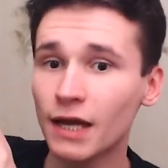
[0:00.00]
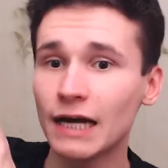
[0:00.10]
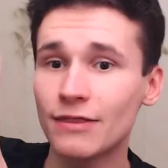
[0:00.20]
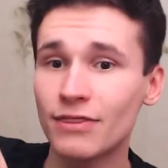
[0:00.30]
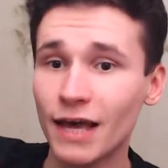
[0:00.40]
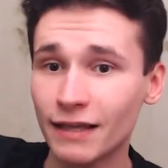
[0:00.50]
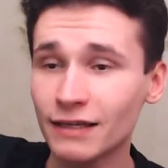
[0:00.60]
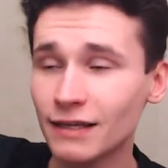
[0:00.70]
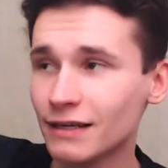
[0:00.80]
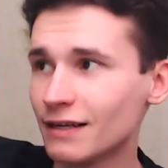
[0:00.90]
then
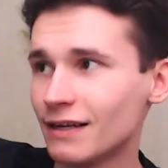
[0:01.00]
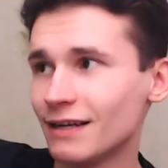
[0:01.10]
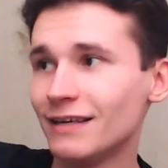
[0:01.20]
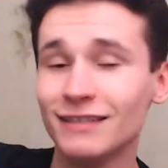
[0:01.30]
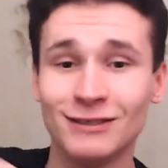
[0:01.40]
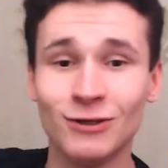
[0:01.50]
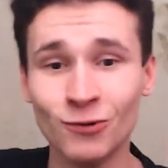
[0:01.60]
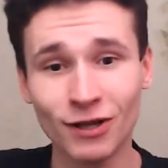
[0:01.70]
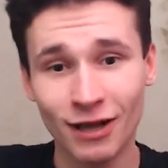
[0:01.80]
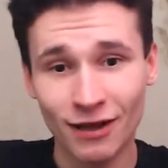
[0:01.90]
you
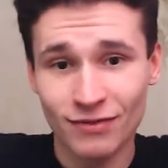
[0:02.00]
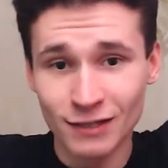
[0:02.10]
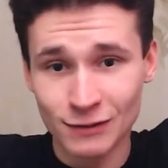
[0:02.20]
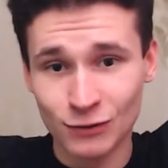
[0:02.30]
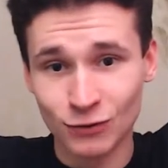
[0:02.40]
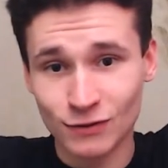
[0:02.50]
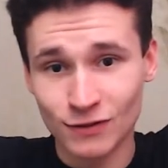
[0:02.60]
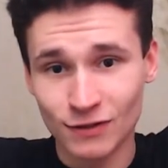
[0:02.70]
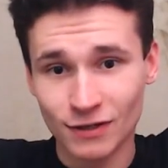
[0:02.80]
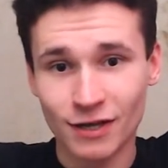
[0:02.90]
will have these dudes
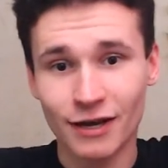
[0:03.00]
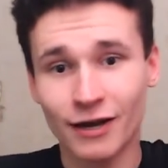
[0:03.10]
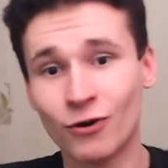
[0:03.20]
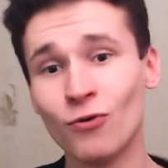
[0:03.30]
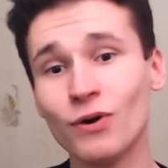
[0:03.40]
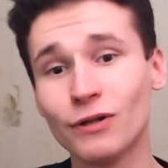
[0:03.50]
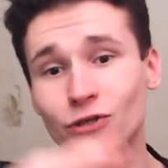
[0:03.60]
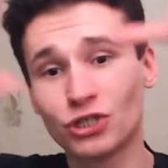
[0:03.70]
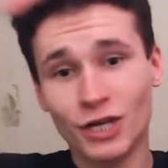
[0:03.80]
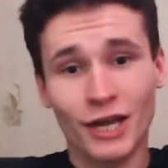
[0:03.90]
who will
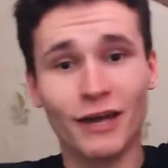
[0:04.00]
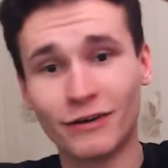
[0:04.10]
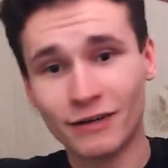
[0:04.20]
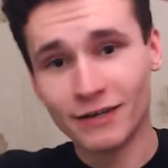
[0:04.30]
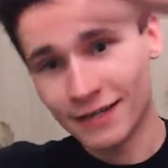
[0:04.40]
share